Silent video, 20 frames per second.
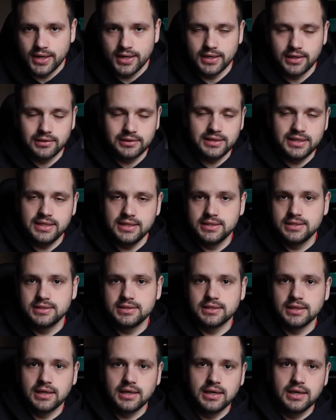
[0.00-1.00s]
an
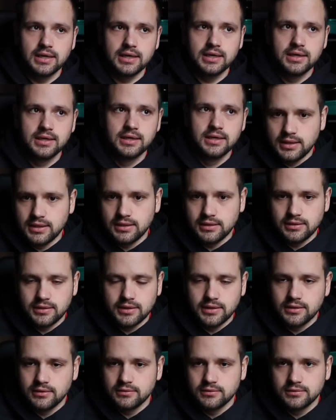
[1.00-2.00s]
Elite, uh, I don't
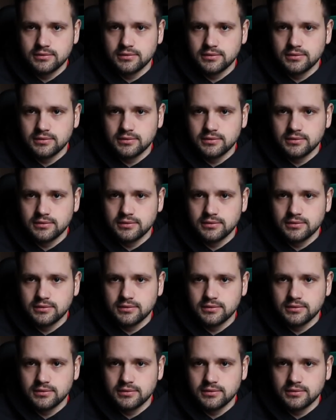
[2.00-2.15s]
know.